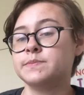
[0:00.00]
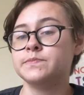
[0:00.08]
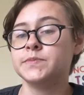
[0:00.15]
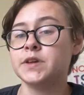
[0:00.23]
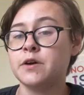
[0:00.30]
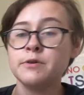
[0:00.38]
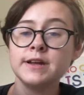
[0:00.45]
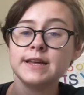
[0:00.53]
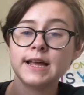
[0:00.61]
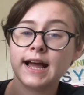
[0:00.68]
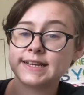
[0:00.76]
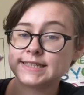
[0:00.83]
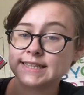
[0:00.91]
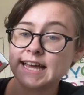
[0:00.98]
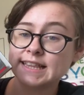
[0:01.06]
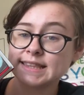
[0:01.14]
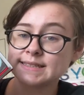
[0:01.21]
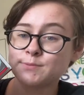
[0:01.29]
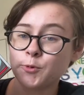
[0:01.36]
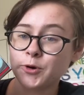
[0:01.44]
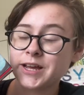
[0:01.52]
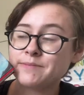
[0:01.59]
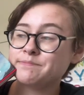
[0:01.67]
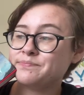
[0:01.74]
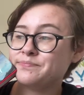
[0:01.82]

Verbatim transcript: So I did that this morning,